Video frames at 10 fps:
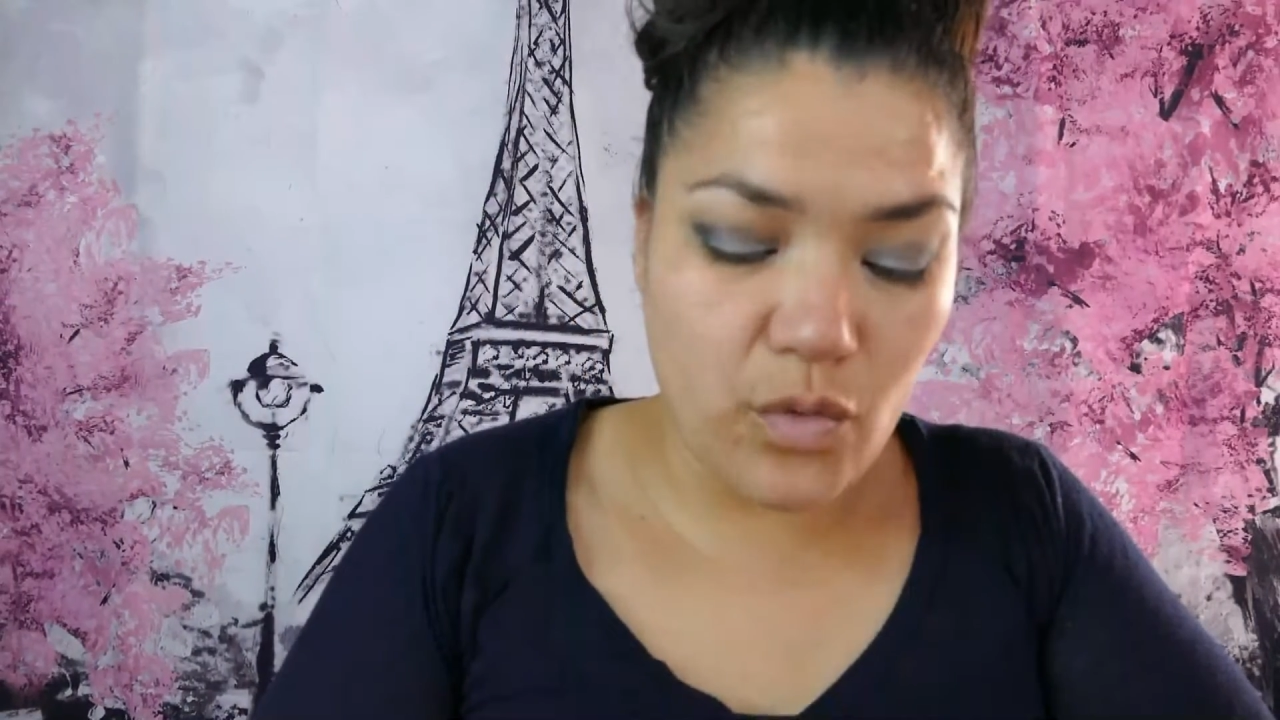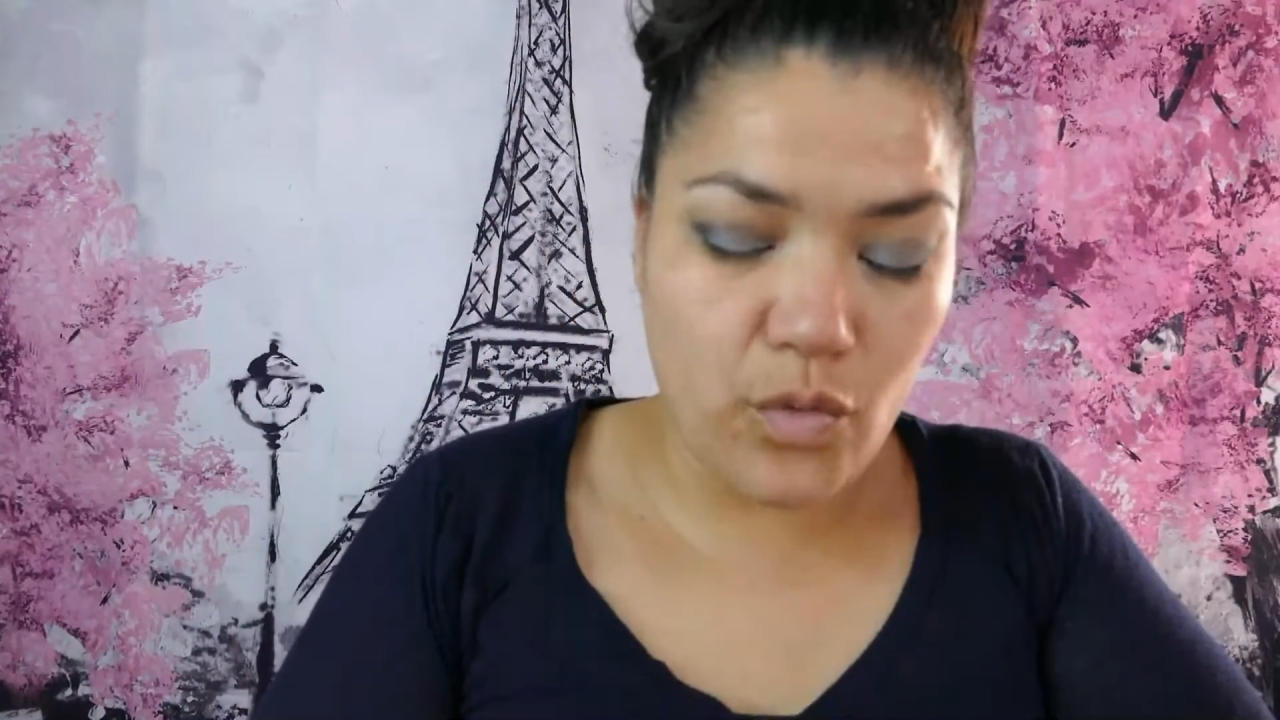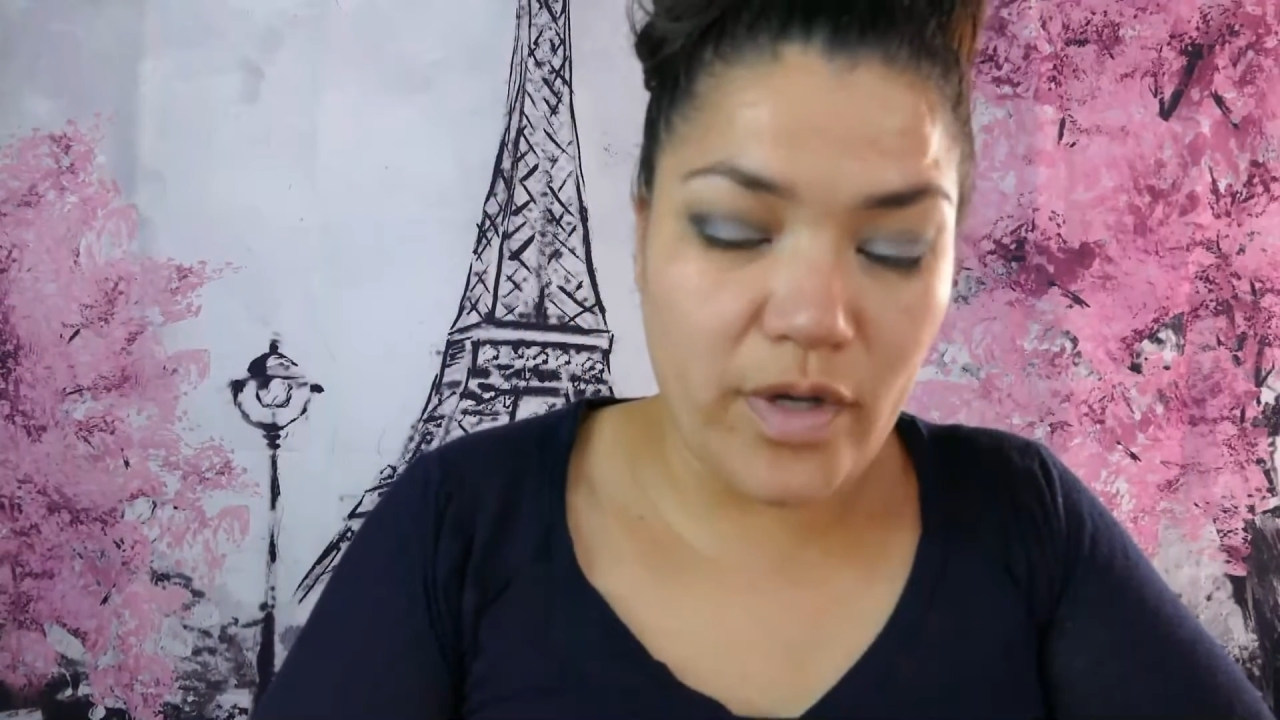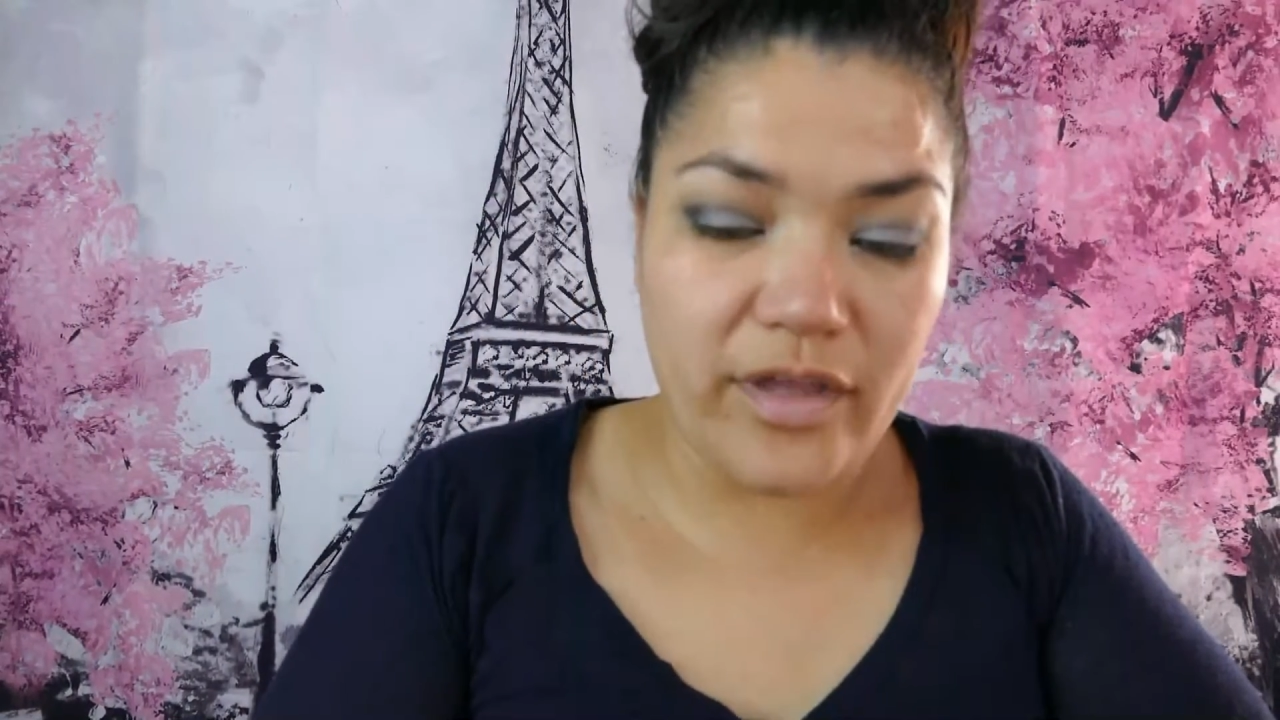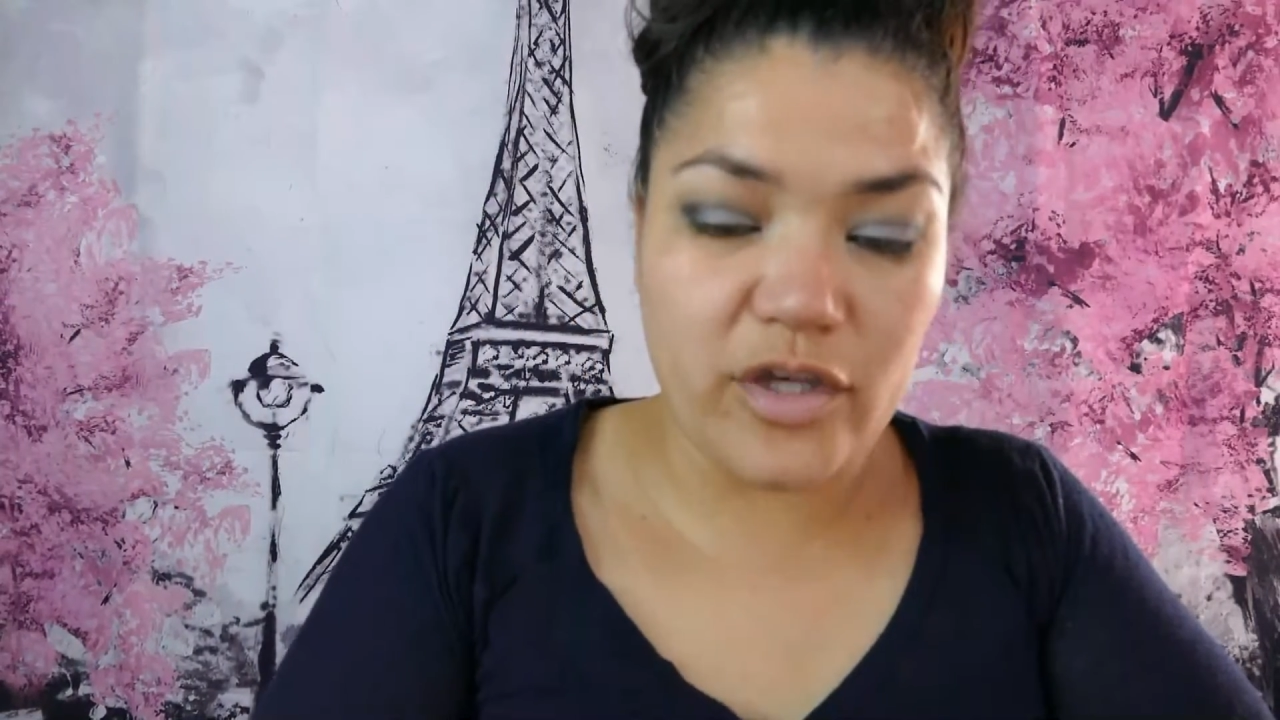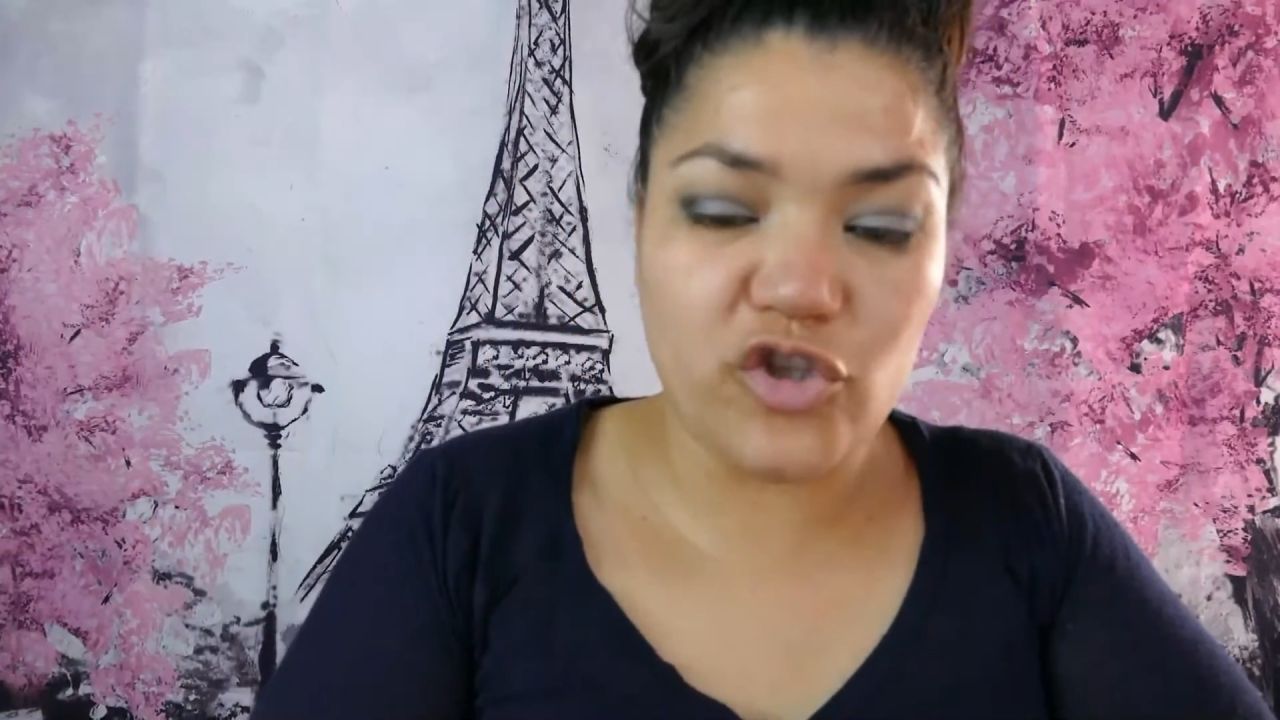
with